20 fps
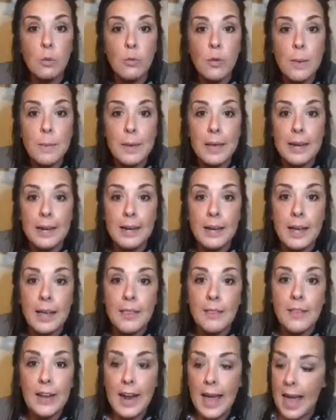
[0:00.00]
ribbon
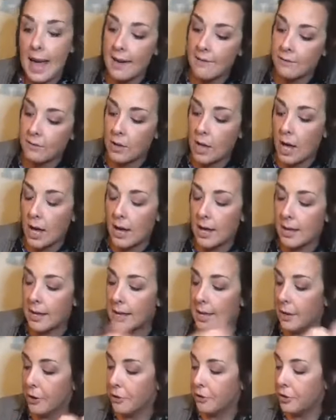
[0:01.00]
that I have
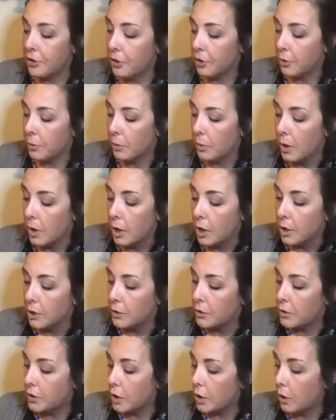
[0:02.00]
here too.
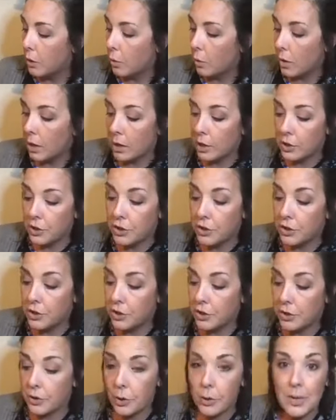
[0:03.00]
So
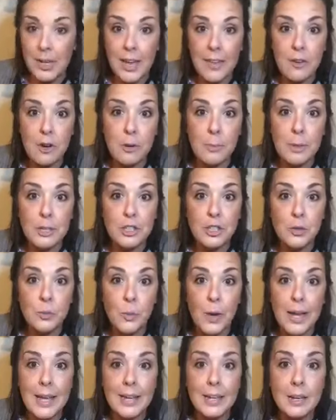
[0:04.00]
throw together a bunch of
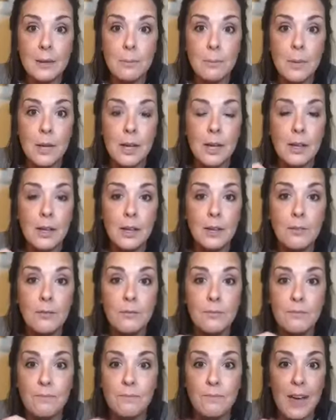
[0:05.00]
random
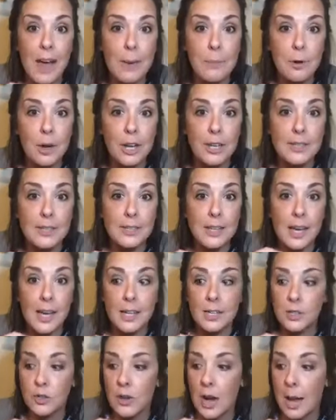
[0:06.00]
fabric
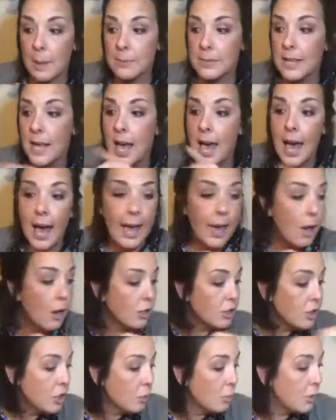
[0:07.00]
scraps. I
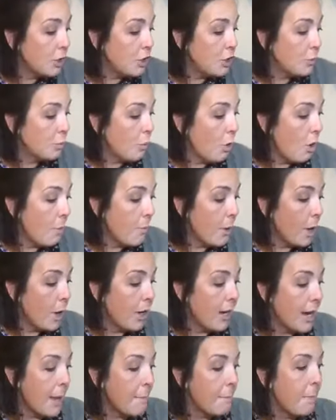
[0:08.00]
also went to
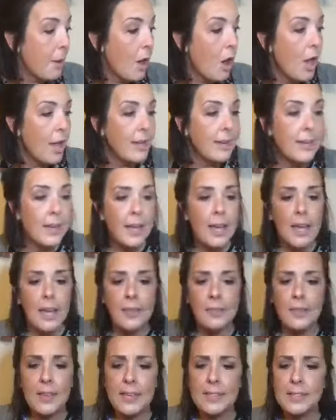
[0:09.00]
Walmart and I bought
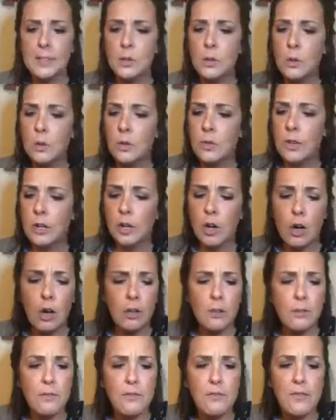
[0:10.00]
these little, they're
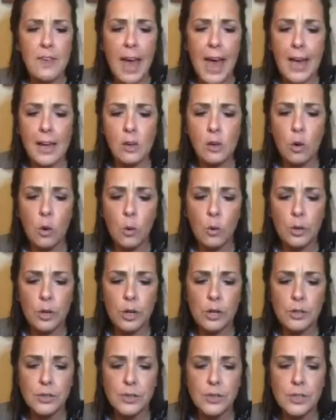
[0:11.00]
called fat
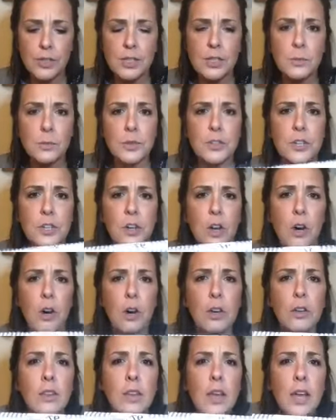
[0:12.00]
quarters is what they're
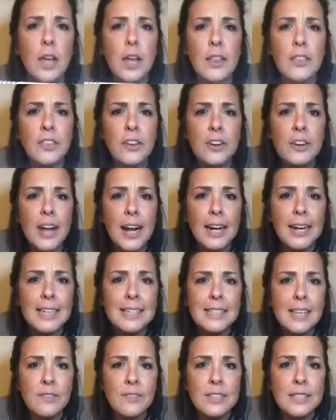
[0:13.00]
called. They're
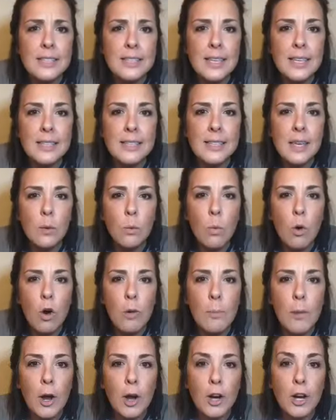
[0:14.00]
97 cents at
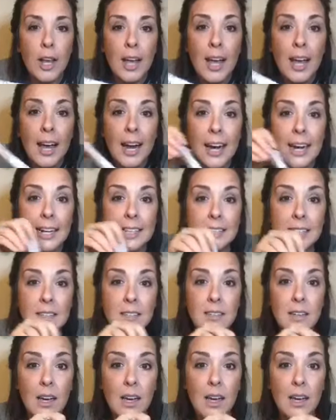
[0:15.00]
Walmart. And it's
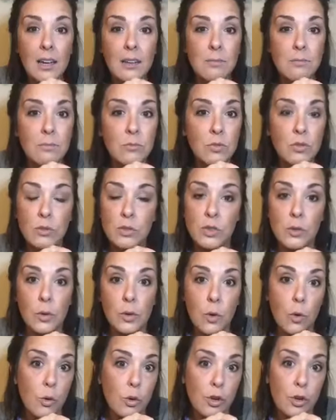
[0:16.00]
a
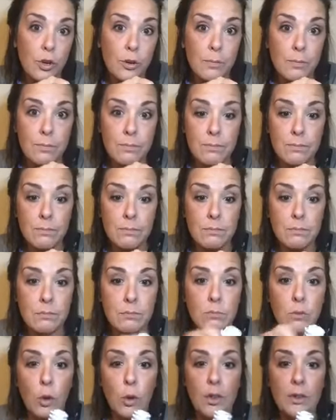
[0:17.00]
quarter
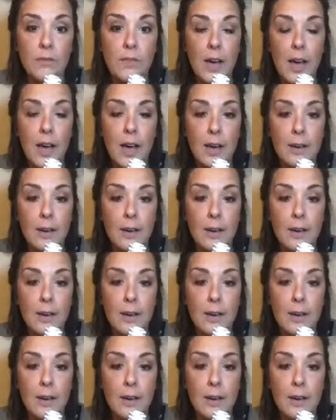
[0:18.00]
roll of